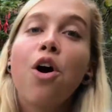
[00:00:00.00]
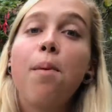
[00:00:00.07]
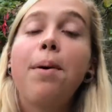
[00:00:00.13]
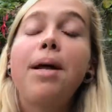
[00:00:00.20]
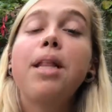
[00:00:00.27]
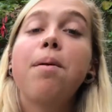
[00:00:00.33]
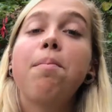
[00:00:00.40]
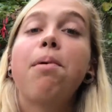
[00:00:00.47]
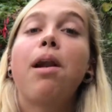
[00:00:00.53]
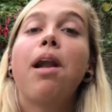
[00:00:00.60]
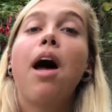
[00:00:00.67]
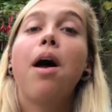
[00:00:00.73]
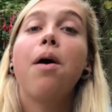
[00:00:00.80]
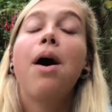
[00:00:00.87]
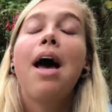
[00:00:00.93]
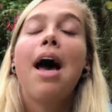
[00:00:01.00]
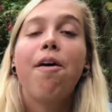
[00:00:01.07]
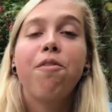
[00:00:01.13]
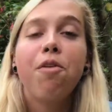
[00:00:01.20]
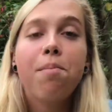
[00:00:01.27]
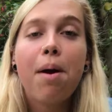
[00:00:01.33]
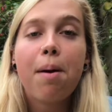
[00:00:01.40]
comment them below,
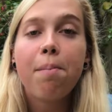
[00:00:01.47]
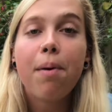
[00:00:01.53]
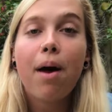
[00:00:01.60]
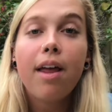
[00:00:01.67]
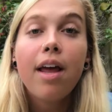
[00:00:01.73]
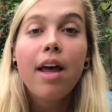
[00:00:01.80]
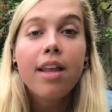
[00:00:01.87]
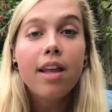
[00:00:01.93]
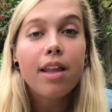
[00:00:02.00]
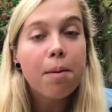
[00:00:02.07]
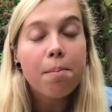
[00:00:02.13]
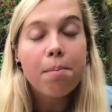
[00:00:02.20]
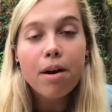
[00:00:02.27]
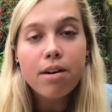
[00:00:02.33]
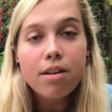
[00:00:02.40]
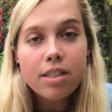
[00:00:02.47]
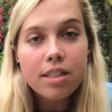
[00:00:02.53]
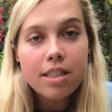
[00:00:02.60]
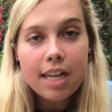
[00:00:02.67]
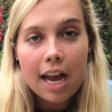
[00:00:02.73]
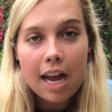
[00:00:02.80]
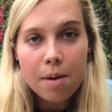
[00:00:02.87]
and remember that the most
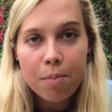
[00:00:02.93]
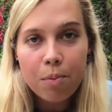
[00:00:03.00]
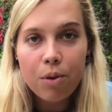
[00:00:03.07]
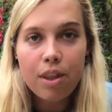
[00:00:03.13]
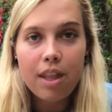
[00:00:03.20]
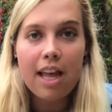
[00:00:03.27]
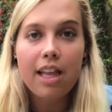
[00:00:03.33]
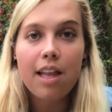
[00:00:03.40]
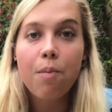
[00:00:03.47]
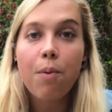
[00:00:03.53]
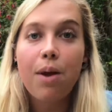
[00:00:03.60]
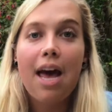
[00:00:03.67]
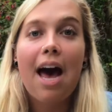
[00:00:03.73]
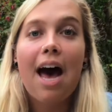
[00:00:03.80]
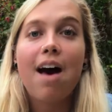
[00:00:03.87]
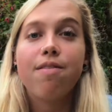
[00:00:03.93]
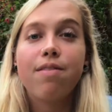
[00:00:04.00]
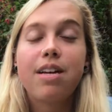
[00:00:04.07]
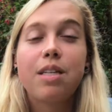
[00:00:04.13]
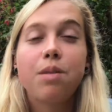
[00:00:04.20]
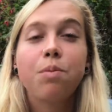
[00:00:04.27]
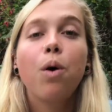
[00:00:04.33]
sustainable thing that we have
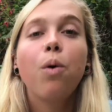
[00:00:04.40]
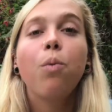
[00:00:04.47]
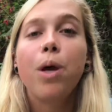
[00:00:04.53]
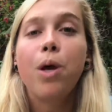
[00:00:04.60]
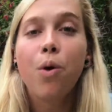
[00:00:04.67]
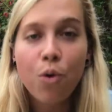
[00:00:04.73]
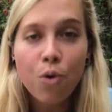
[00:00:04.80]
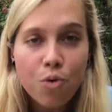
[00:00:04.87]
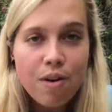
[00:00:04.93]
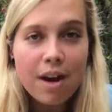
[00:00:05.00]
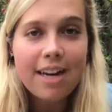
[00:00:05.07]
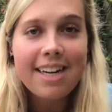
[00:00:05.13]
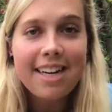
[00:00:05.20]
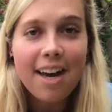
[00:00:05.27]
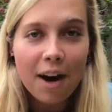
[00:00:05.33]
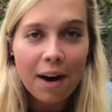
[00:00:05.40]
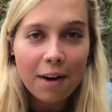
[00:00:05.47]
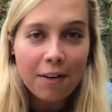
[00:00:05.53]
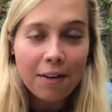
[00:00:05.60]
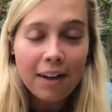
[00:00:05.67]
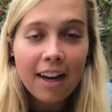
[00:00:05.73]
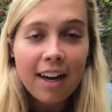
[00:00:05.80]
is what we already
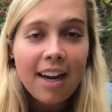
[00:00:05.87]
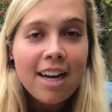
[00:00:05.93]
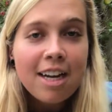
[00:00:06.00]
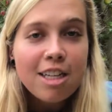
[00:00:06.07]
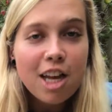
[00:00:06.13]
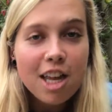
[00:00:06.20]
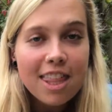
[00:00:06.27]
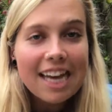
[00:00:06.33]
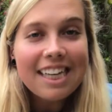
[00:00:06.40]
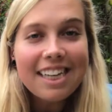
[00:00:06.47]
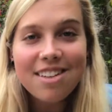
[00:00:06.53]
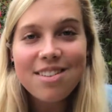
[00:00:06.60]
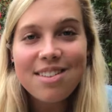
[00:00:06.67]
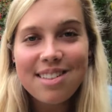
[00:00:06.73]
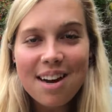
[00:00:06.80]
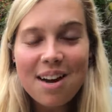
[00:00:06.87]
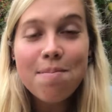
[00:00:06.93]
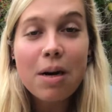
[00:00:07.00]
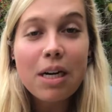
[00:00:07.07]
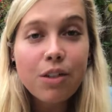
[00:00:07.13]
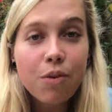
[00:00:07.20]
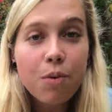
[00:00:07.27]
own. So thank you so
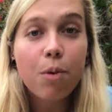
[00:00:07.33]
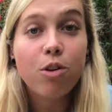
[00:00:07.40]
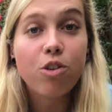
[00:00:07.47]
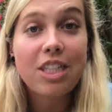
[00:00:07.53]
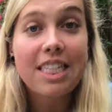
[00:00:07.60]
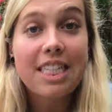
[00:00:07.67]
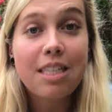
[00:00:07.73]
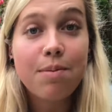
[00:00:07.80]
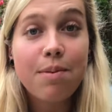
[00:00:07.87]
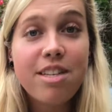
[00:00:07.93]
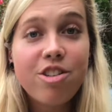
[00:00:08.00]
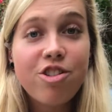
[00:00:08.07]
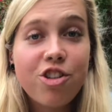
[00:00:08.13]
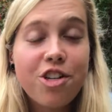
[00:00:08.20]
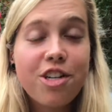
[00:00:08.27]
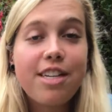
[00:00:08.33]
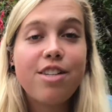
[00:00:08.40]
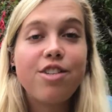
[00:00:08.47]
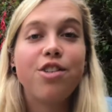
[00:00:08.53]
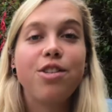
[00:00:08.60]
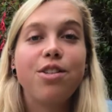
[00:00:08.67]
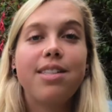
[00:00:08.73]
much for watching this week's Tune
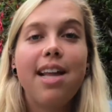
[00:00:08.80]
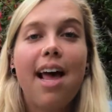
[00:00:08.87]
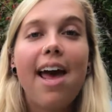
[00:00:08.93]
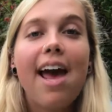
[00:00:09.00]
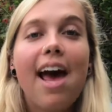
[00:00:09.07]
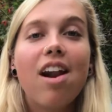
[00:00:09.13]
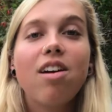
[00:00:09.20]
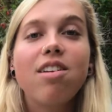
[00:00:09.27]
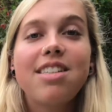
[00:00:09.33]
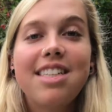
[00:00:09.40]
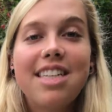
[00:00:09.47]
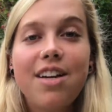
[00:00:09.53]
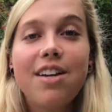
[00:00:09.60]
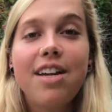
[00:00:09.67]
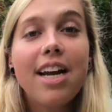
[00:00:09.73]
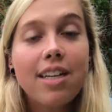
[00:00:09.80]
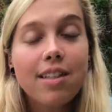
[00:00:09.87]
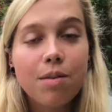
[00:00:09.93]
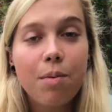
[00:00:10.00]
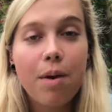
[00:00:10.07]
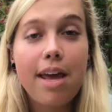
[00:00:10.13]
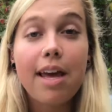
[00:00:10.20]
In Tuesday, and I'll see you
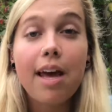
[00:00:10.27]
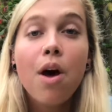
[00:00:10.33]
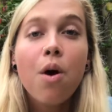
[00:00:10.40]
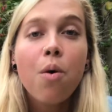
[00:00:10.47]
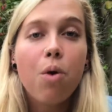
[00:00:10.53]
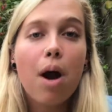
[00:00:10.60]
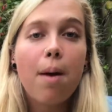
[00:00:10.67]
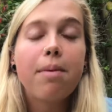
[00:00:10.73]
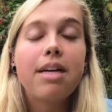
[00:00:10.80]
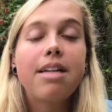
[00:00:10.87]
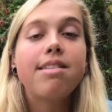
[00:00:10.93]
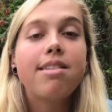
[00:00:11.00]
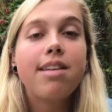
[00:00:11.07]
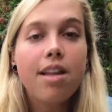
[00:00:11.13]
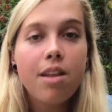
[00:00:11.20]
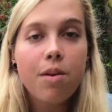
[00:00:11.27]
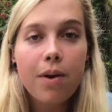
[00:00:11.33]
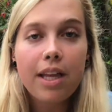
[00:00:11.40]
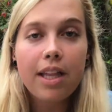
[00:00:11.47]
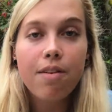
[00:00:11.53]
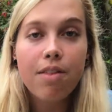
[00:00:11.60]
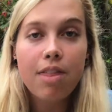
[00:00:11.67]
next week where I'm
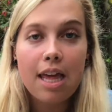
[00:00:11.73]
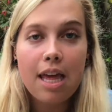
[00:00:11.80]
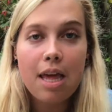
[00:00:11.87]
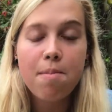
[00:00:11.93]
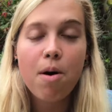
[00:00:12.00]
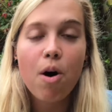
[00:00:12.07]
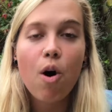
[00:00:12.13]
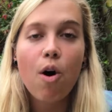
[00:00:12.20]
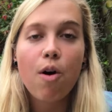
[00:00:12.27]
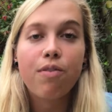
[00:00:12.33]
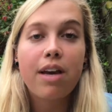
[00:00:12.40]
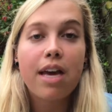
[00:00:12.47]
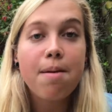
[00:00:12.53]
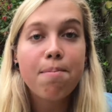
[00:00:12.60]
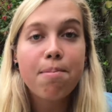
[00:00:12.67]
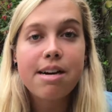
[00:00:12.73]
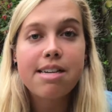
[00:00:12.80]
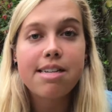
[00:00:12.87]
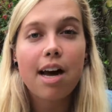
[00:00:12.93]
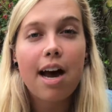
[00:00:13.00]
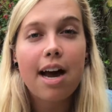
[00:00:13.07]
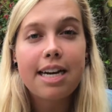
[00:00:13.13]
continuing the theme of Keep
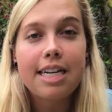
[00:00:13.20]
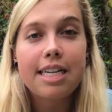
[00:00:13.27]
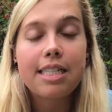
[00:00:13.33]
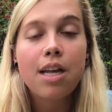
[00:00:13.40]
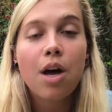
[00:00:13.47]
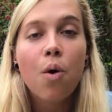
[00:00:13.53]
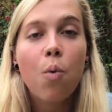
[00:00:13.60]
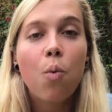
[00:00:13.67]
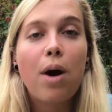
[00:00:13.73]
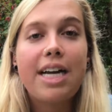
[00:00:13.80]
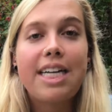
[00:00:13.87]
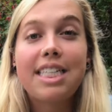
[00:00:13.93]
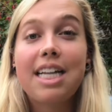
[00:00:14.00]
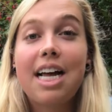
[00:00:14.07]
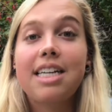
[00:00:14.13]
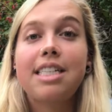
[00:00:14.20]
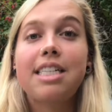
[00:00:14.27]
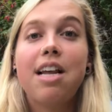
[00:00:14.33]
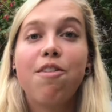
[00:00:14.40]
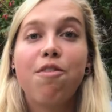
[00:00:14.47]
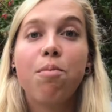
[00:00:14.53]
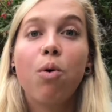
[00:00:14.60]
Britain Tidy's Waste Less,
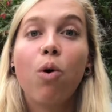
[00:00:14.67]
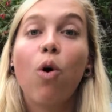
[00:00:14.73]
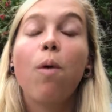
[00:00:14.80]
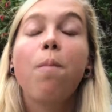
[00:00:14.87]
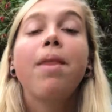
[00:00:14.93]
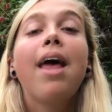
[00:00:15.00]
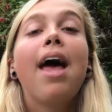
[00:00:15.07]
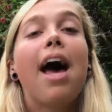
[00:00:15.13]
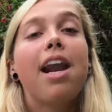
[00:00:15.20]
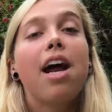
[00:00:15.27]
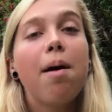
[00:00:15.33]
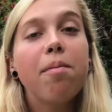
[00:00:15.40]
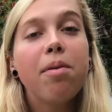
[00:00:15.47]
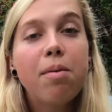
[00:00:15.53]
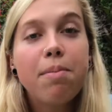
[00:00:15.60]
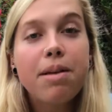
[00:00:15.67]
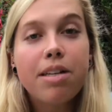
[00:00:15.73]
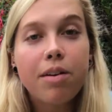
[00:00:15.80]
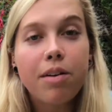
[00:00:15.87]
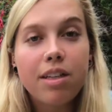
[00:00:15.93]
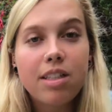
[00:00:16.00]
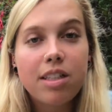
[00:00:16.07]
Live More, and I'm going to be
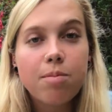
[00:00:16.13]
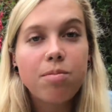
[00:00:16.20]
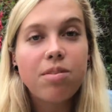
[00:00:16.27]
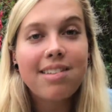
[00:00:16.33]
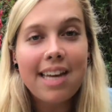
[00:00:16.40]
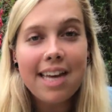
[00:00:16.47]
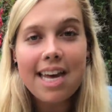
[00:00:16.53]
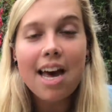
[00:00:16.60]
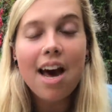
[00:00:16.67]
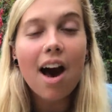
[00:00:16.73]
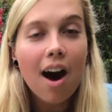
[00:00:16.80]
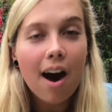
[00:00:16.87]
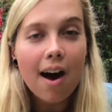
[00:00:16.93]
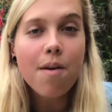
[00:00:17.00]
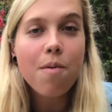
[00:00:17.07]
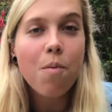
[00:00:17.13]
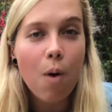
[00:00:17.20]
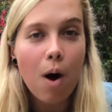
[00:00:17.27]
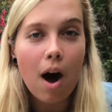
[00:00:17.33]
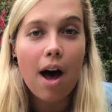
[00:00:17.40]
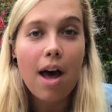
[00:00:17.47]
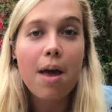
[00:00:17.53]
doing some
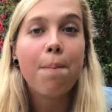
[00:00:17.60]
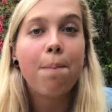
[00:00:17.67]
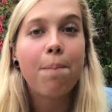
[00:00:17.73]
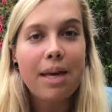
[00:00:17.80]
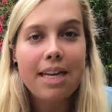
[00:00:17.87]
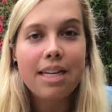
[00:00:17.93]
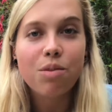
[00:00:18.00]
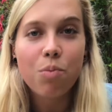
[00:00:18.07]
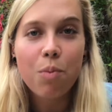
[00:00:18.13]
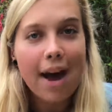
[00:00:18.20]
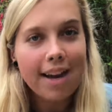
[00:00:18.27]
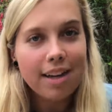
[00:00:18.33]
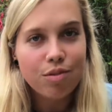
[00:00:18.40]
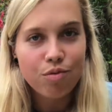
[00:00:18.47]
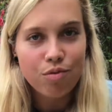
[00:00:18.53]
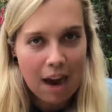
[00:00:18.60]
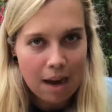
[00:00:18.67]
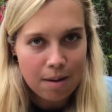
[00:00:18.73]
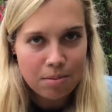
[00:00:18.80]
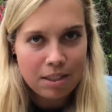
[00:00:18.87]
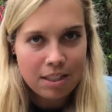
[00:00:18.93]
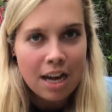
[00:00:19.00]
DIY beeswax
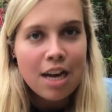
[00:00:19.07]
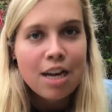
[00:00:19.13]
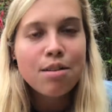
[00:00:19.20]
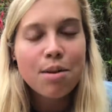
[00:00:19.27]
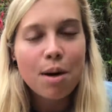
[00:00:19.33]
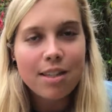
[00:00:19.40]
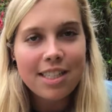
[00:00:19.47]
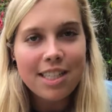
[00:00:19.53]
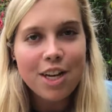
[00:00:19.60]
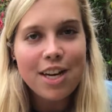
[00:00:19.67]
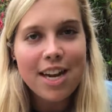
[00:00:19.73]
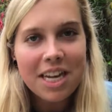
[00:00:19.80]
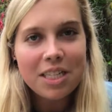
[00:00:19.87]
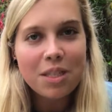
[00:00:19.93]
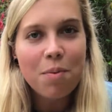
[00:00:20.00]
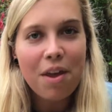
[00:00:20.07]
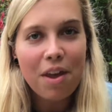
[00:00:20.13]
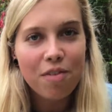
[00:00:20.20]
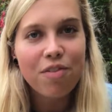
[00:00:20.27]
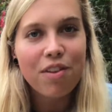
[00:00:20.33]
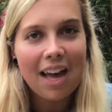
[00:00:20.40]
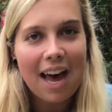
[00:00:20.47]
wraps. So I'll see you next
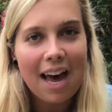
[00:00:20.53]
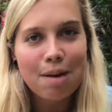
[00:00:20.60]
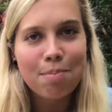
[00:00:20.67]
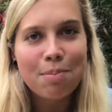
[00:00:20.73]
week for that